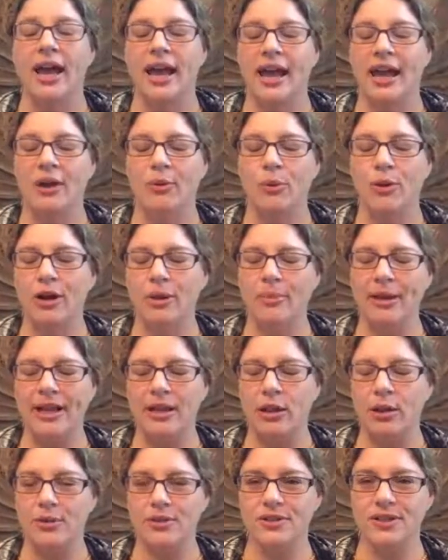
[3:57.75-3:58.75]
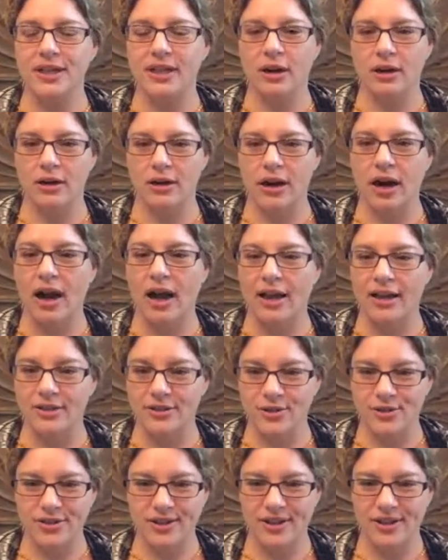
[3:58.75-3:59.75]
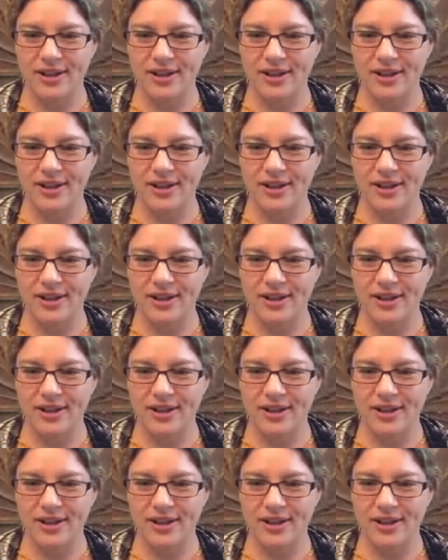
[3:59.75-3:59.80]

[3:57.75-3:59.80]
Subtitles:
and we're going to be closing our eyes